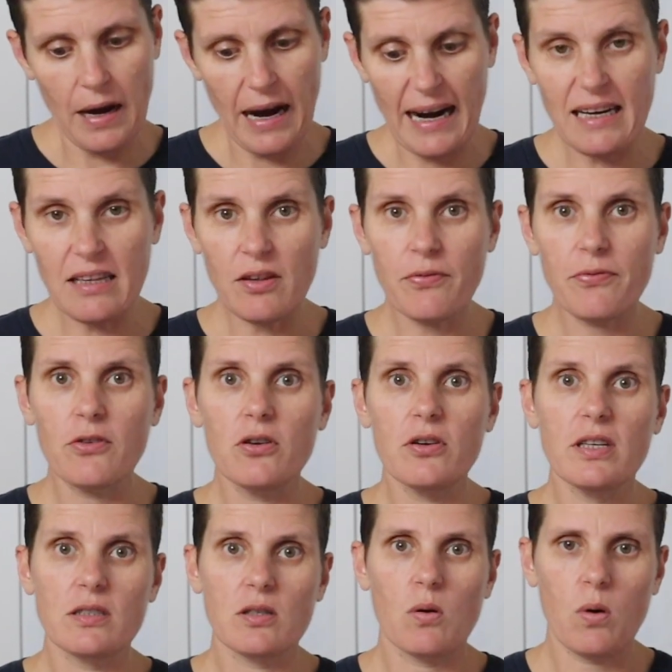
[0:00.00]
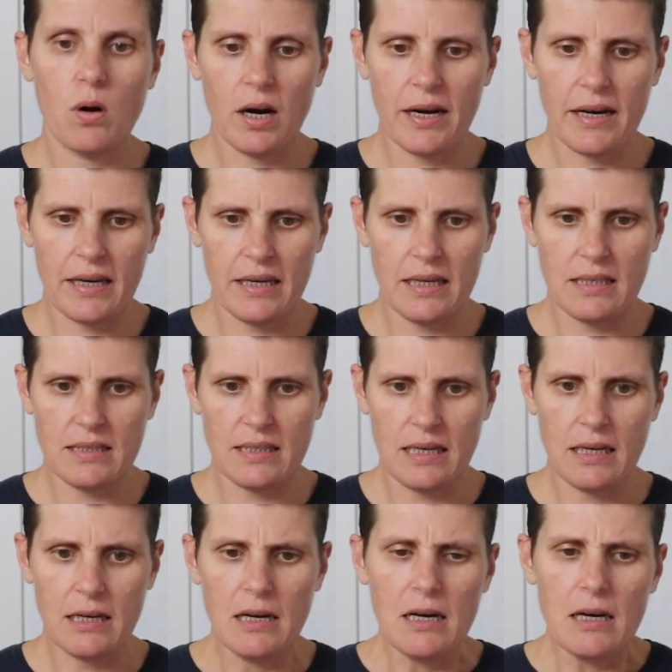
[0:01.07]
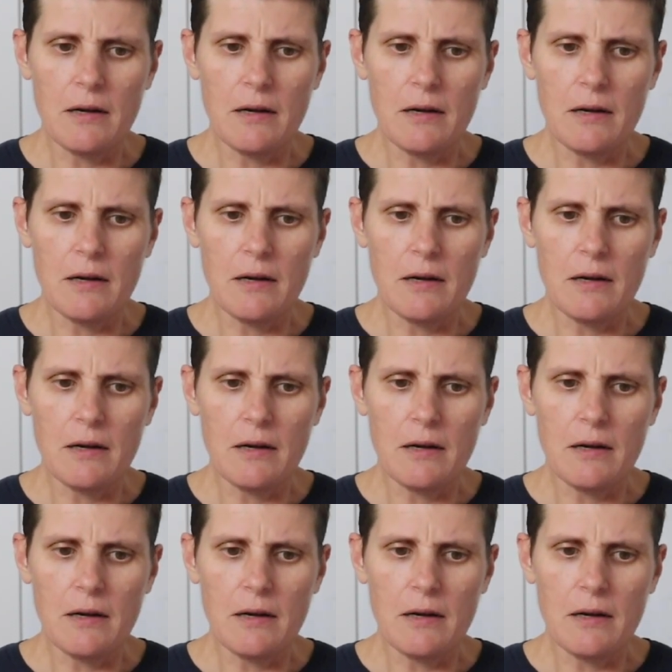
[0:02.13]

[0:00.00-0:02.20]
adding the food is quite easy.